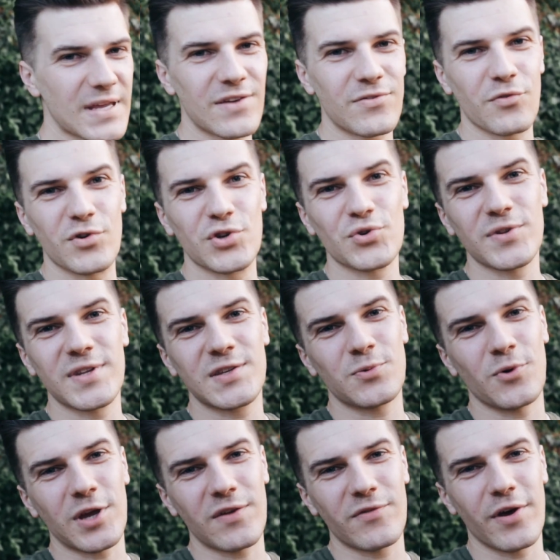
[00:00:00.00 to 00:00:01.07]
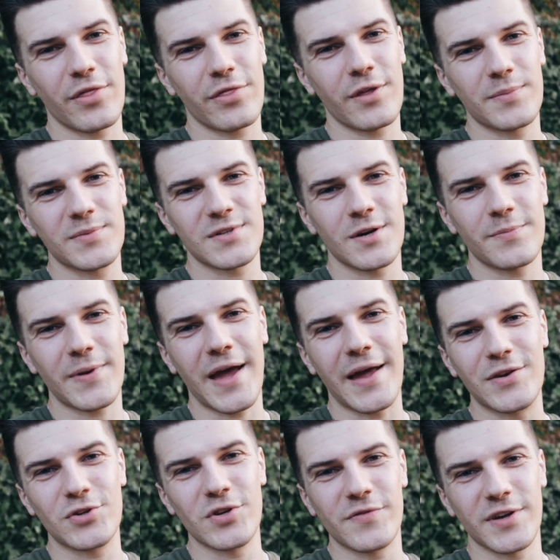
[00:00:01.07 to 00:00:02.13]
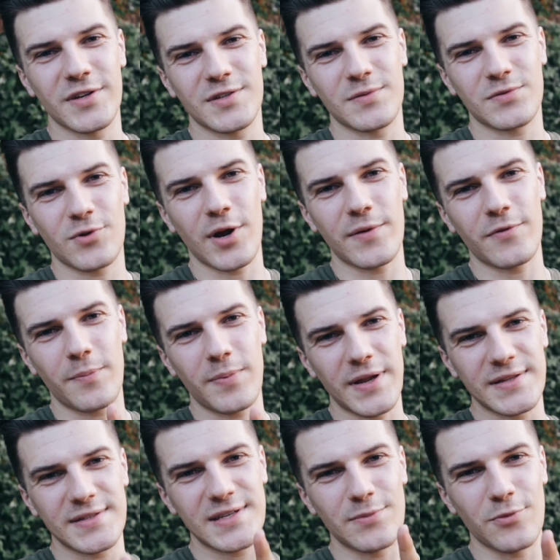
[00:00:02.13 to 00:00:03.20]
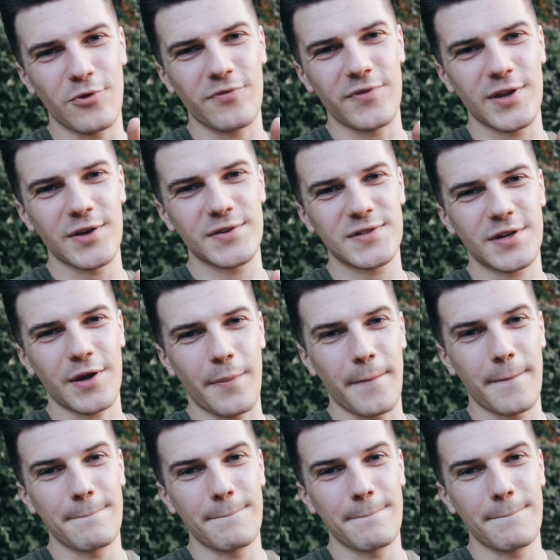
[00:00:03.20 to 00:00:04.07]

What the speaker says: If you've enjoyed this one, give it a thumbs up, and don't forget to subscribe for plenty more videos to come.